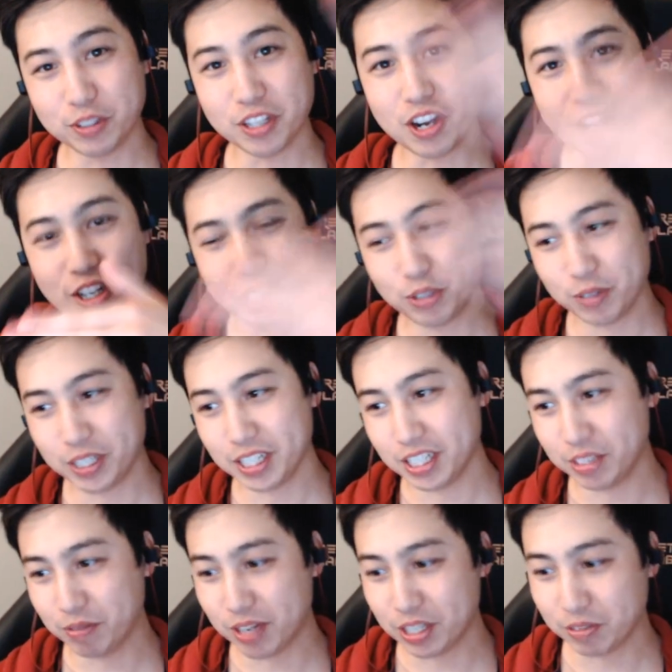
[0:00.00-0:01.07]
on Twitch as well
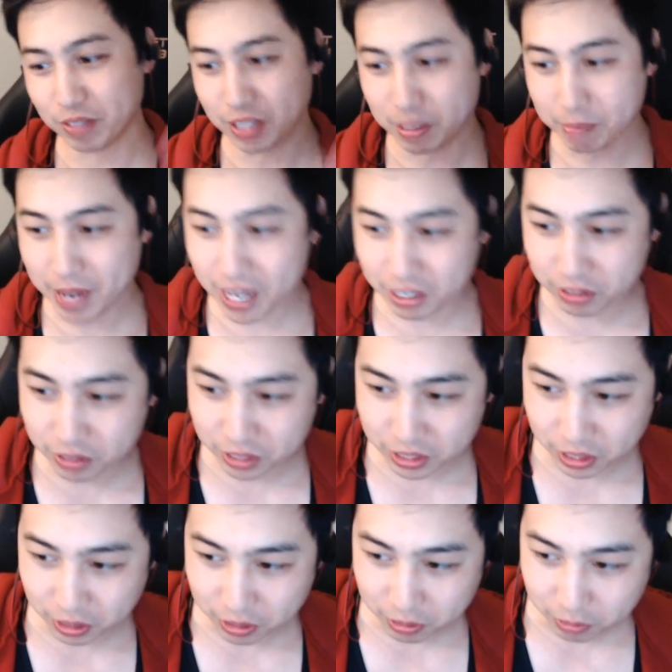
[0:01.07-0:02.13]
as one of the panels.
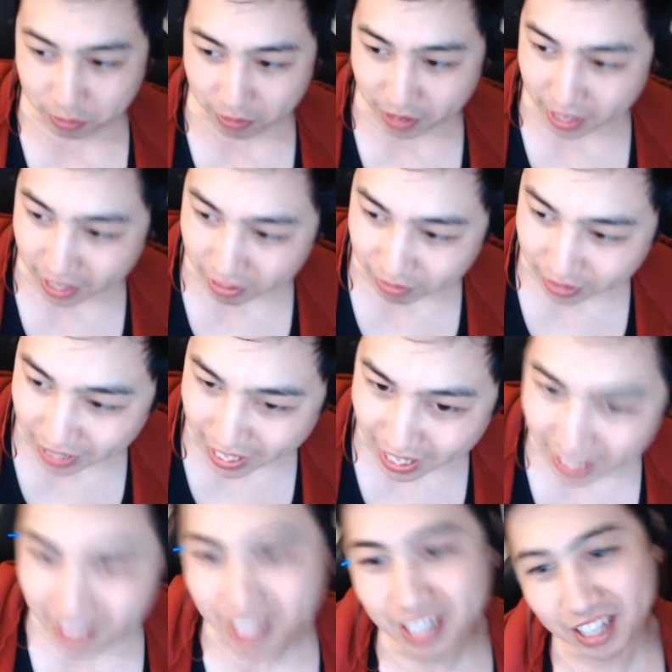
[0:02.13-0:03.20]
So with that,
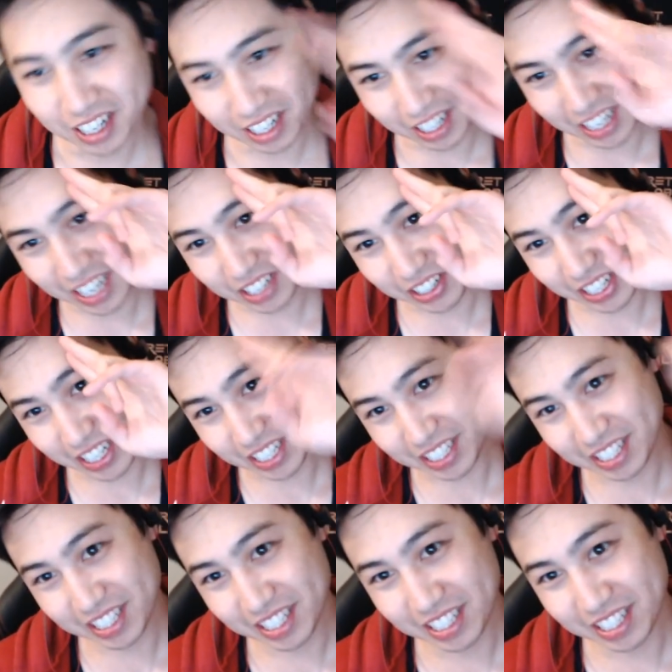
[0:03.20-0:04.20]
later days.